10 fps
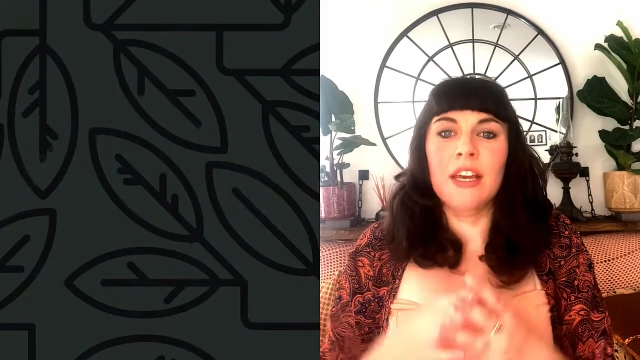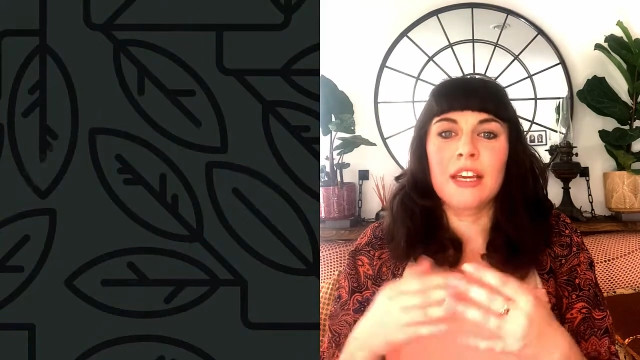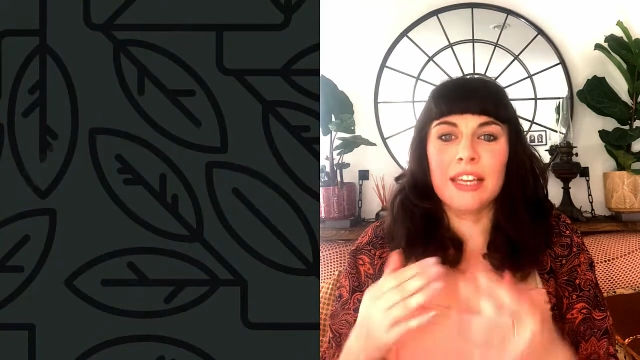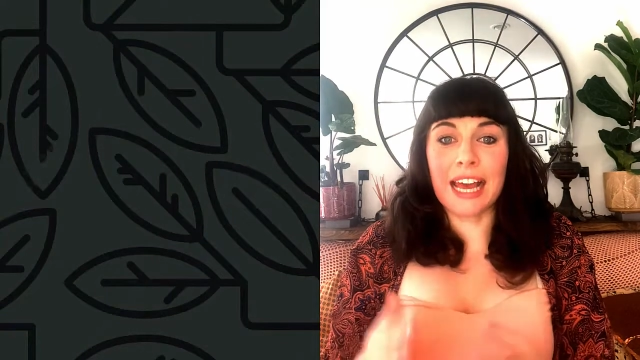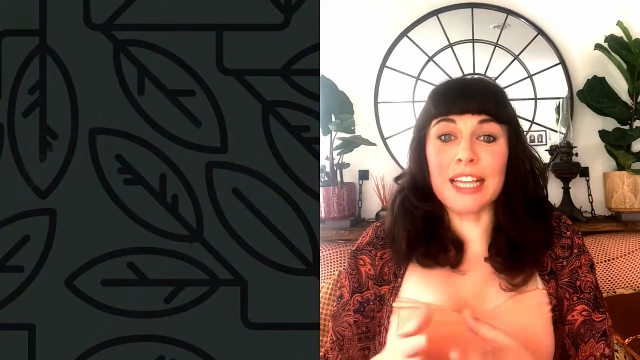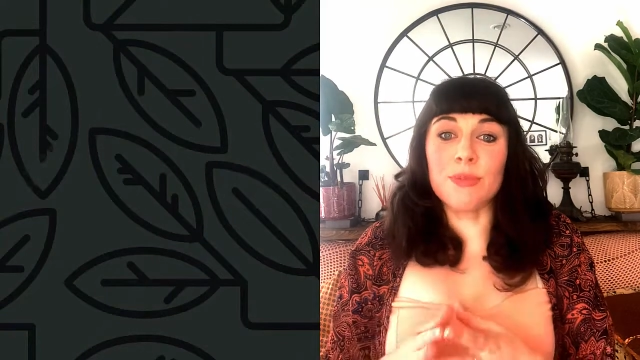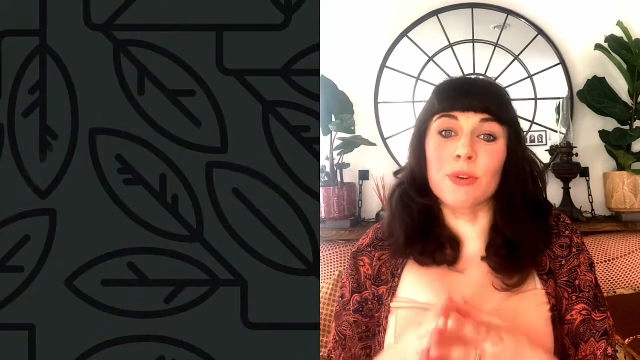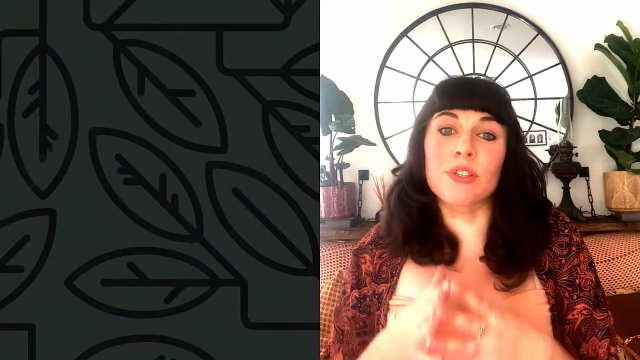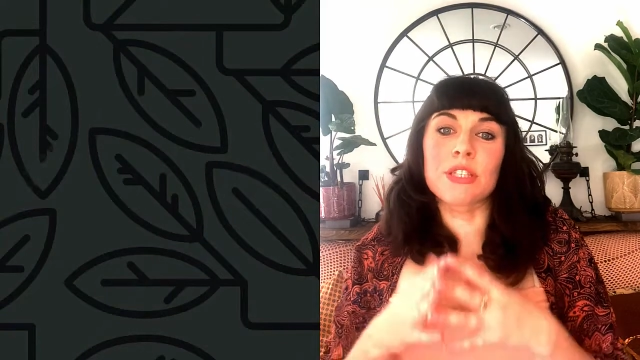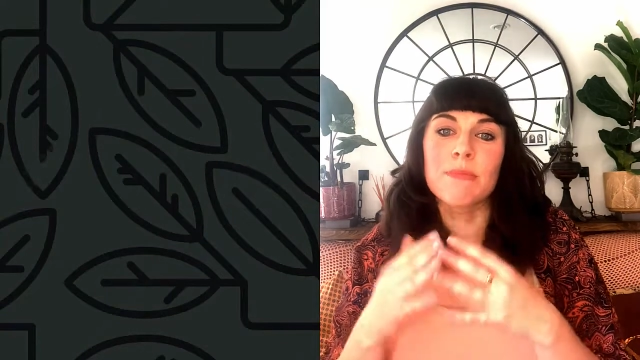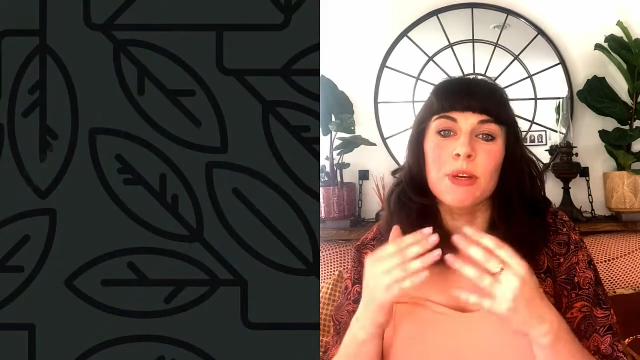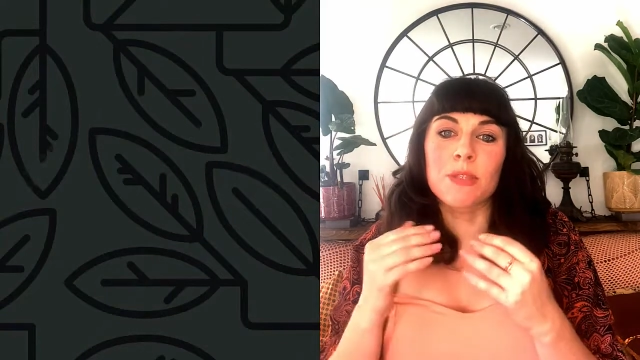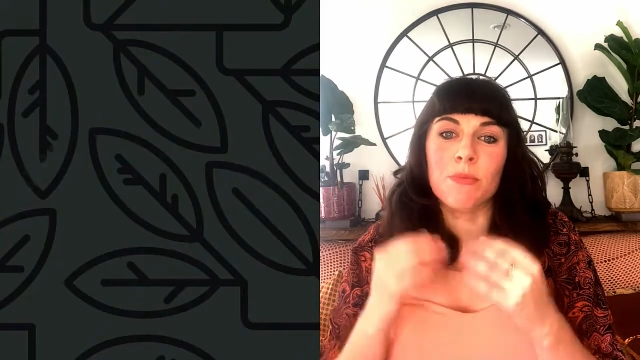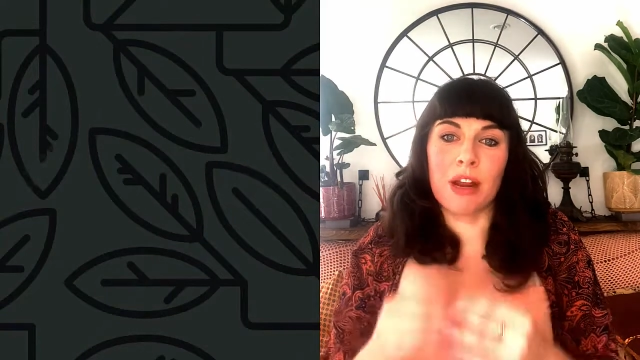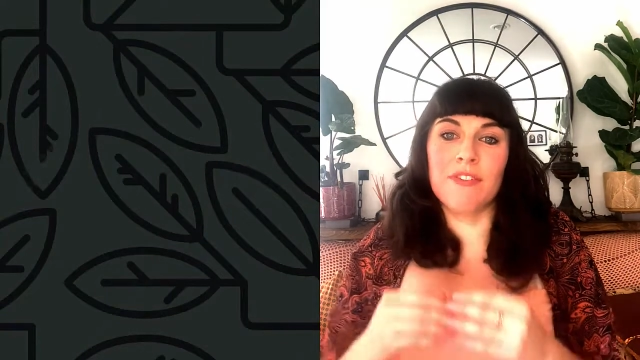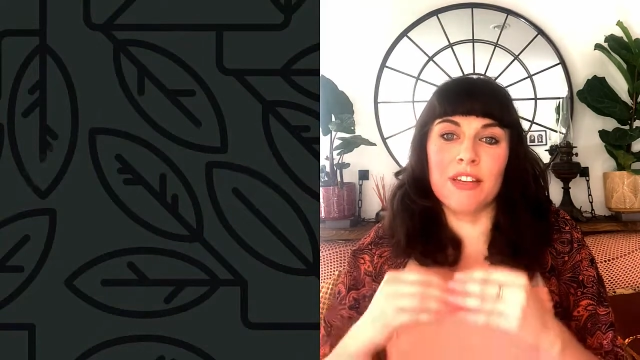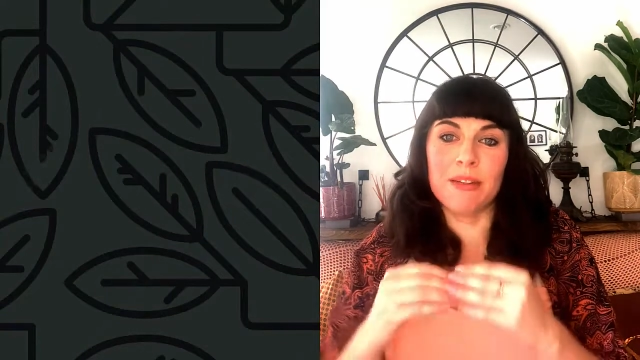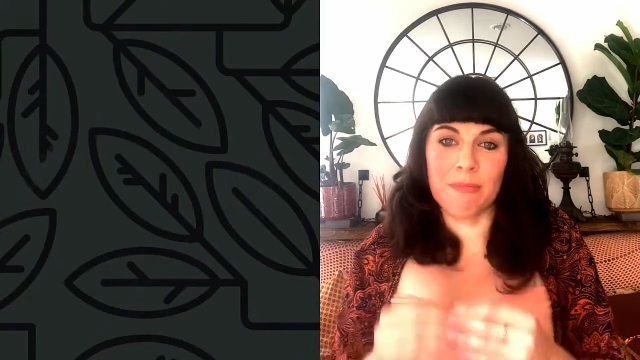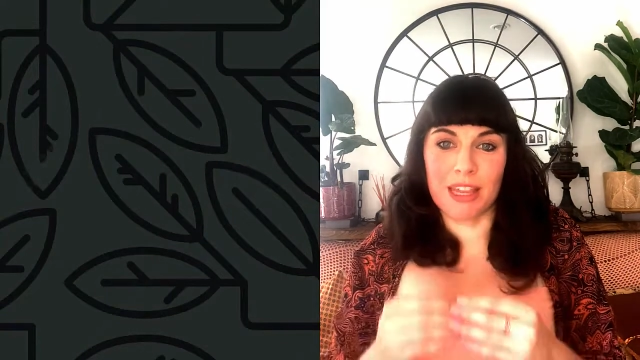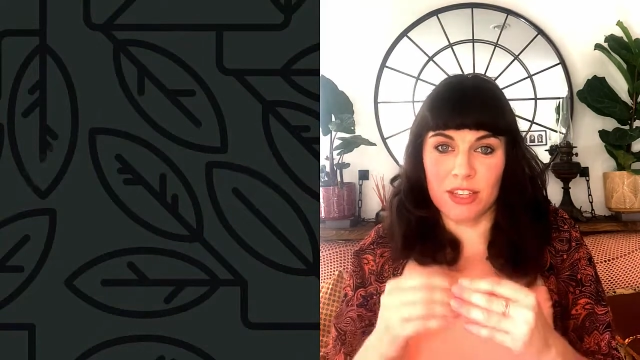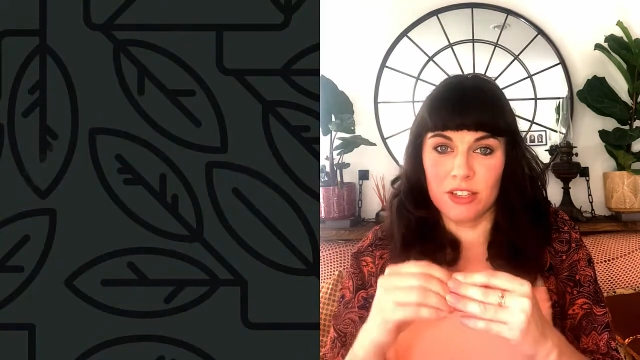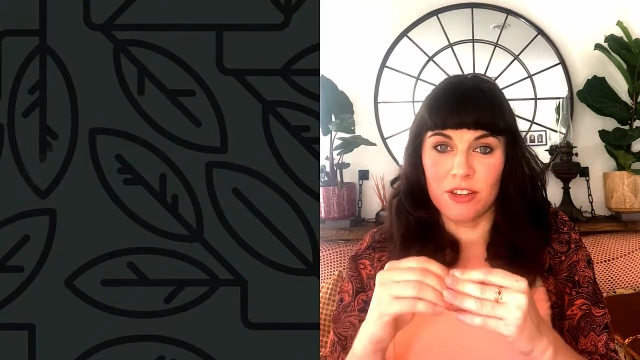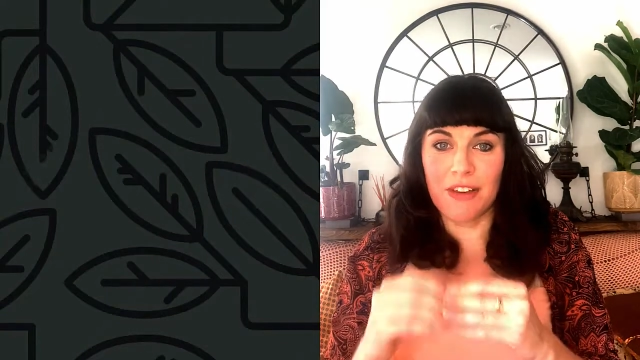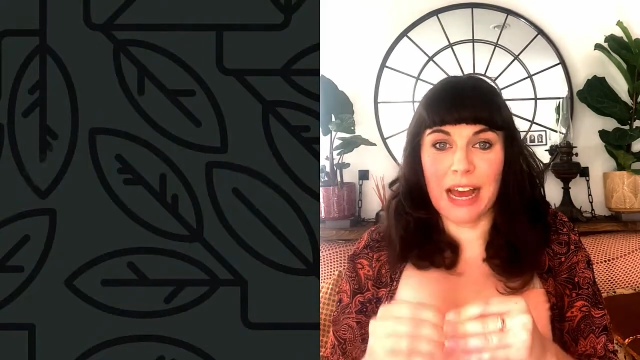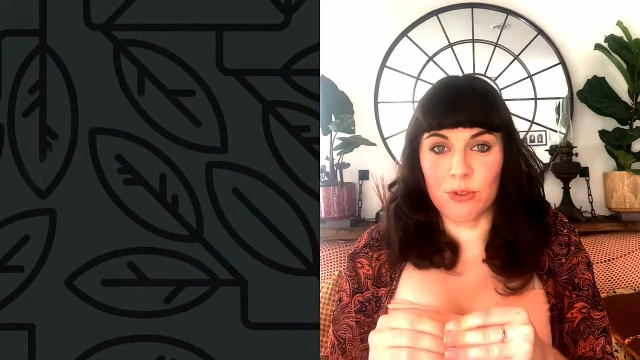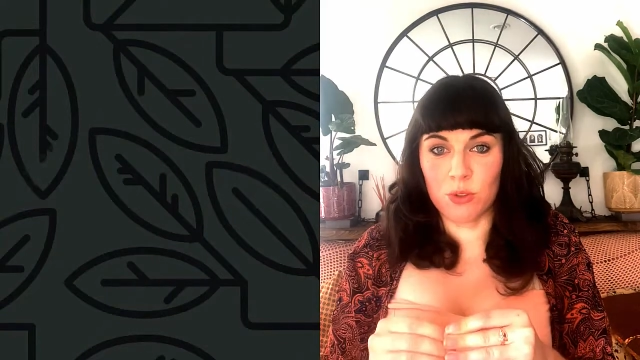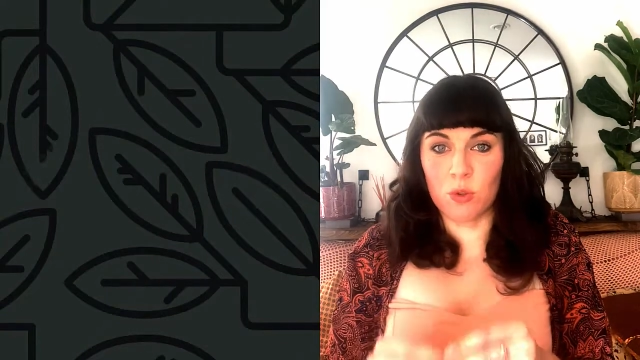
gas was the most prevalent method of outdoor